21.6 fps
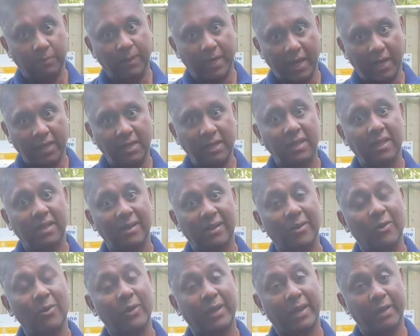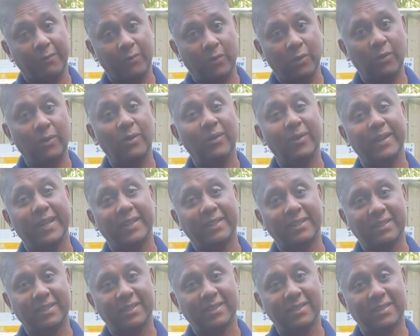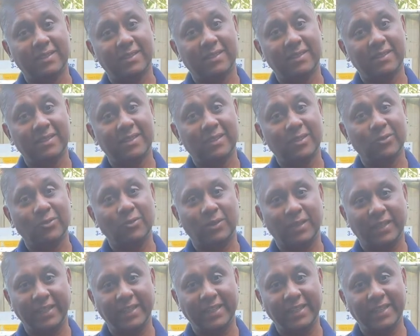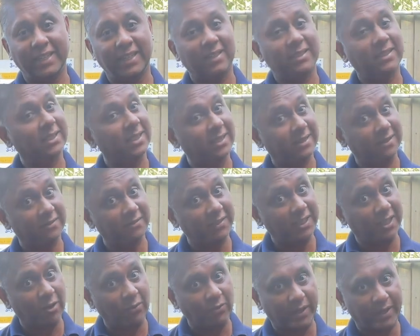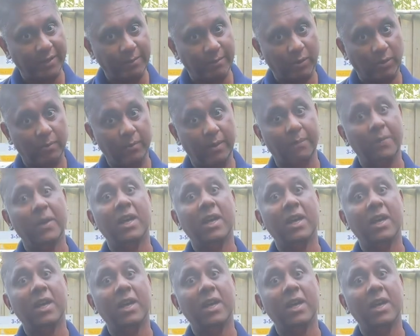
done, okay, for next 2-3 years without any problem.